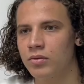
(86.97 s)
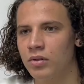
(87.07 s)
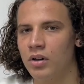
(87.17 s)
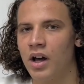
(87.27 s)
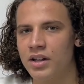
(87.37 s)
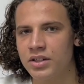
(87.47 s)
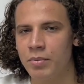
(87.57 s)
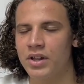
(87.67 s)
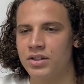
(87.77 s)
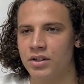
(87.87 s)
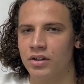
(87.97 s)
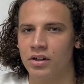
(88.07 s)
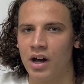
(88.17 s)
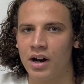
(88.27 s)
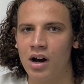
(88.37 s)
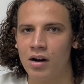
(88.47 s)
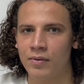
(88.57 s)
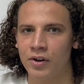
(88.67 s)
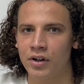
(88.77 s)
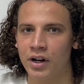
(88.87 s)
last semester at
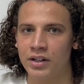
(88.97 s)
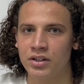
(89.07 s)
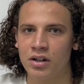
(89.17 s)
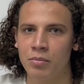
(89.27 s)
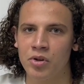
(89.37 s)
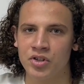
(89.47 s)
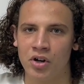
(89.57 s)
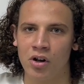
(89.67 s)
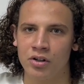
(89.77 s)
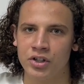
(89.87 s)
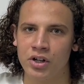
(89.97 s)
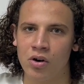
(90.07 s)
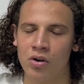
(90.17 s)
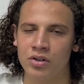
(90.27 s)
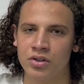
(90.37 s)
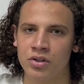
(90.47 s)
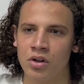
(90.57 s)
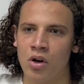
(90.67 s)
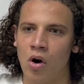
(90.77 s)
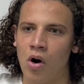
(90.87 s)
Harvard, I took a musicology course
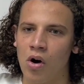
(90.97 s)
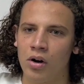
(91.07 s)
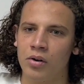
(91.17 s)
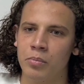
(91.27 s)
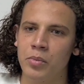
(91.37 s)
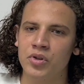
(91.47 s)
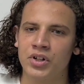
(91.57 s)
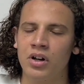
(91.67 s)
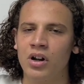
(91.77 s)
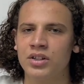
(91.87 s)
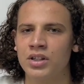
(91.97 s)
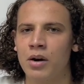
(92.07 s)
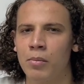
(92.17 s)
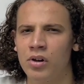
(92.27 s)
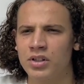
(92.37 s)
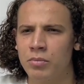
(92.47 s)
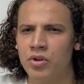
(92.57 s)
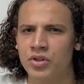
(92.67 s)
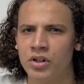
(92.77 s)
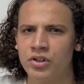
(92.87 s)
on musical ensembles and
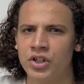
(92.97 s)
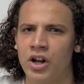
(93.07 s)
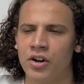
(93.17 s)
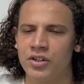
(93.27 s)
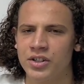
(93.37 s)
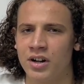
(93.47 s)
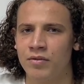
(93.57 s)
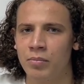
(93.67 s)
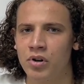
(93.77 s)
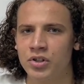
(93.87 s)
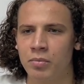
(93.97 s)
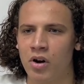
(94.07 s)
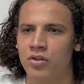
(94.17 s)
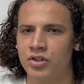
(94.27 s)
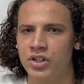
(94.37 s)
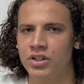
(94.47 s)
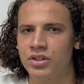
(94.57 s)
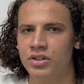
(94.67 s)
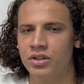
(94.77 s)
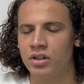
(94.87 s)
musical genres that have pushed
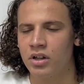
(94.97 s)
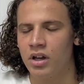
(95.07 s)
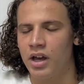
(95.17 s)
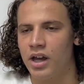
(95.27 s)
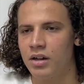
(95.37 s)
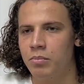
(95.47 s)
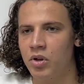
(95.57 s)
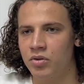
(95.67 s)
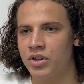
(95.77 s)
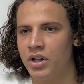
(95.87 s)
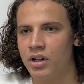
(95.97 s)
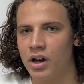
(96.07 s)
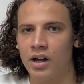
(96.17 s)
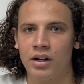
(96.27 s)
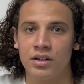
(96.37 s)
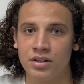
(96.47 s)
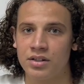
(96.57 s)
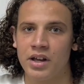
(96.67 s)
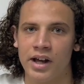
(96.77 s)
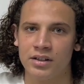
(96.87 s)
boundaries in music and in
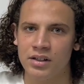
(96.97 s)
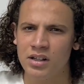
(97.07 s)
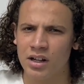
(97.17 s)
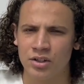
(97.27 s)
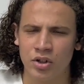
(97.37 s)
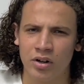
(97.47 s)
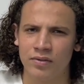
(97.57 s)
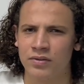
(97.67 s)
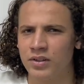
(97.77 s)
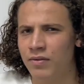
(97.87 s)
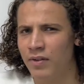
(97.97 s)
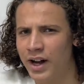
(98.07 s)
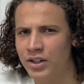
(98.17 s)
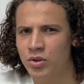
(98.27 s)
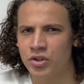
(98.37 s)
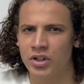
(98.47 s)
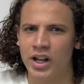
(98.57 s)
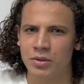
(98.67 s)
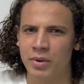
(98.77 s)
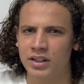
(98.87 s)
society and sort of defied social
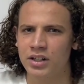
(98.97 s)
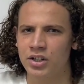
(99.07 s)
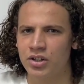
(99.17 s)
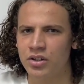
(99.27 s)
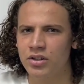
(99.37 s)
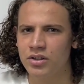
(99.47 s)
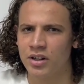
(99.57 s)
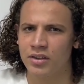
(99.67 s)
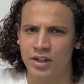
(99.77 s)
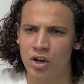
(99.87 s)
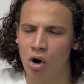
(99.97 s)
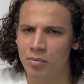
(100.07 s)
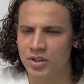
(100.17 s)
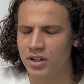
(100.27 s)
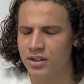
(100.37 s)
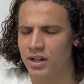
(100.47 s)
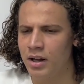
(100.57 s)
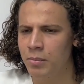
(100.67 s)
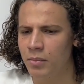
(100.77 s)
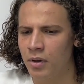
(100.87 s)
expectations and the norms at the
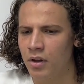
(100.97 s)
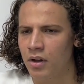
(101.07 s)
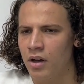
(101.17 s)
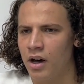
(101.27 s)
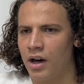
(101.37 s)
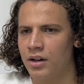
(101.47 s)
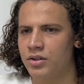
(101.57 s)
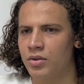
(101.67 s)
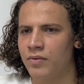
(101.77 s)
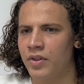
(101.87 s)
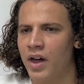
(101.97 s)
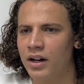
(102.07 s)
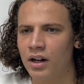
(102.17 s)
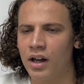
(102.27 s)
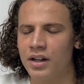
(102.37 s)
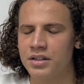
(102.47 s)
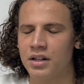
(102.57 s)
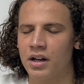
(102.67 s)
time. And so for that class,